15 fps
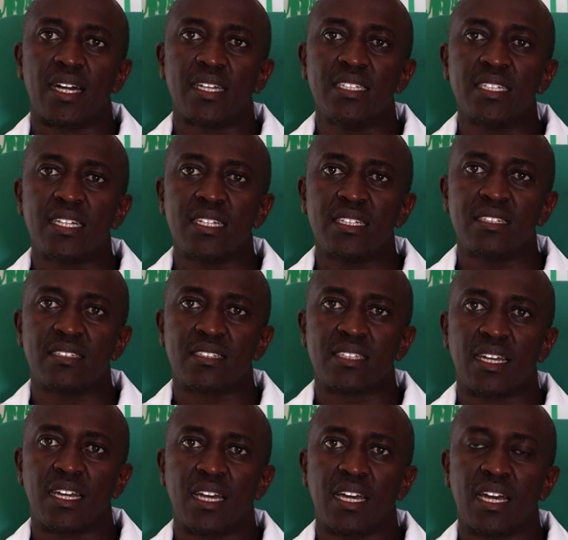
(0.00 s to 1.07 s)
increased
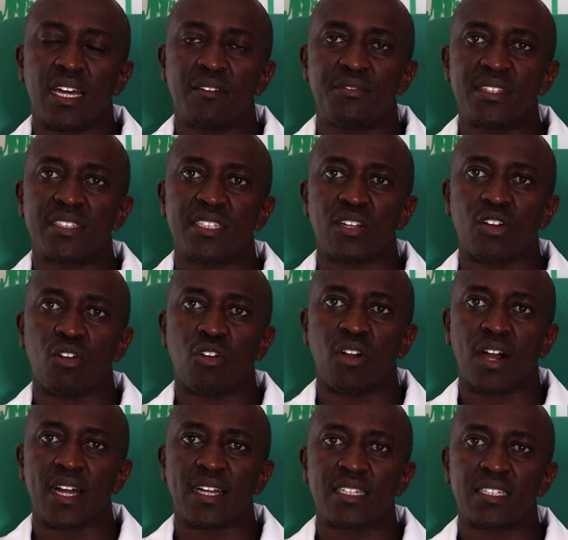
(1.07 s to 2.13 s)
physical
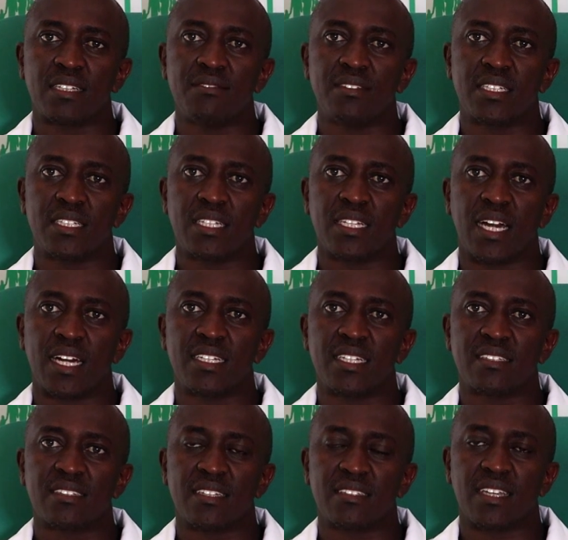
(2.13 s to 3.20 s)
activity and
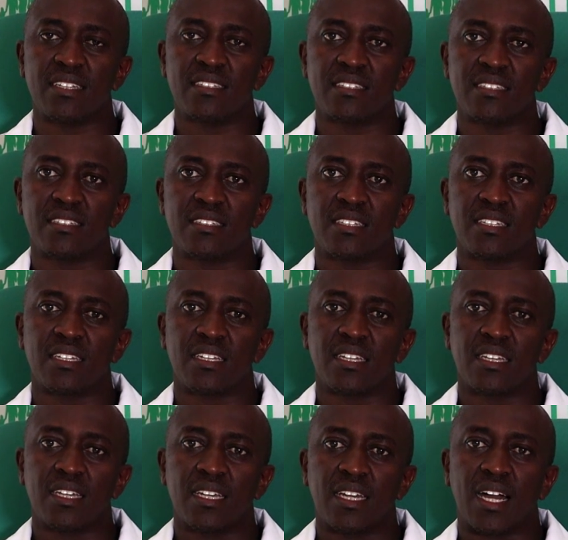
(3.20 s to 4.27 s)
exercises,
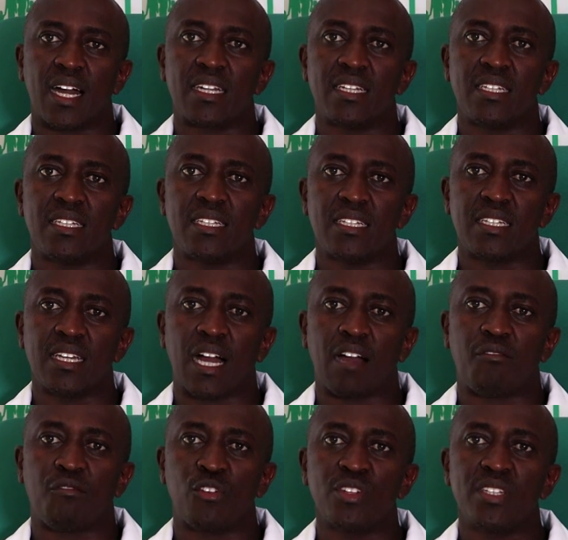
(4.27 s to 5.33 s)
and
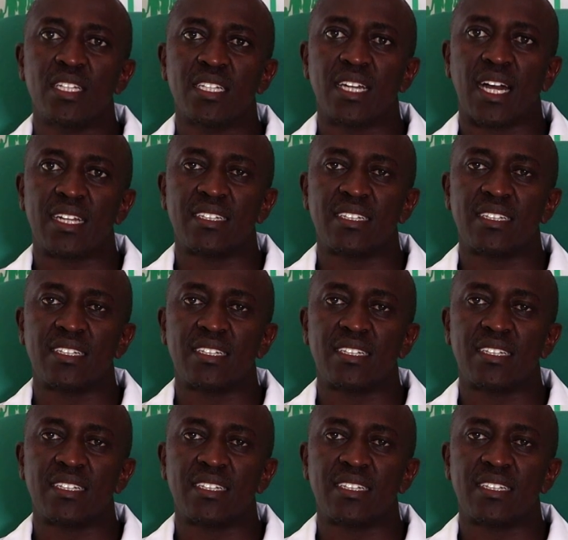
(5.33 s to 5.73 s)
avoiding